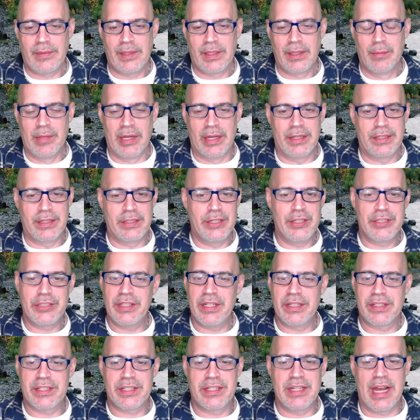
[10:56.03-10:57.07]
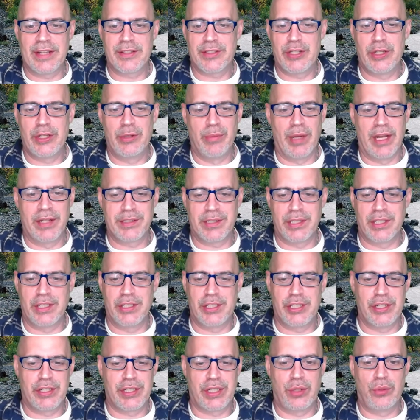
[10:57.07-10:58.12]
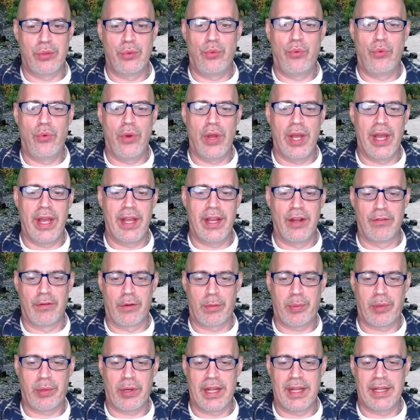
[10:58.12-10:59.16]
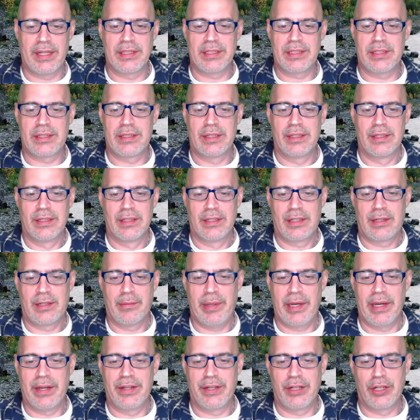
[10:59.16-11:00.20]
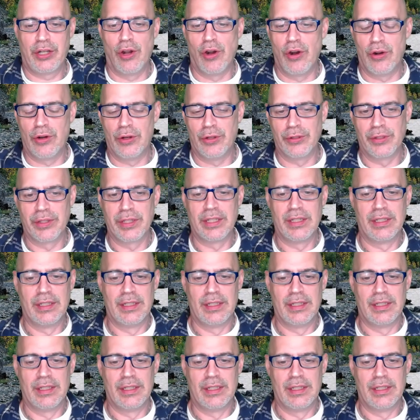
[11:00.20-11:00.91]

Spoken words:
But usually it's not too much, and it's usually way overpriced compared to gold.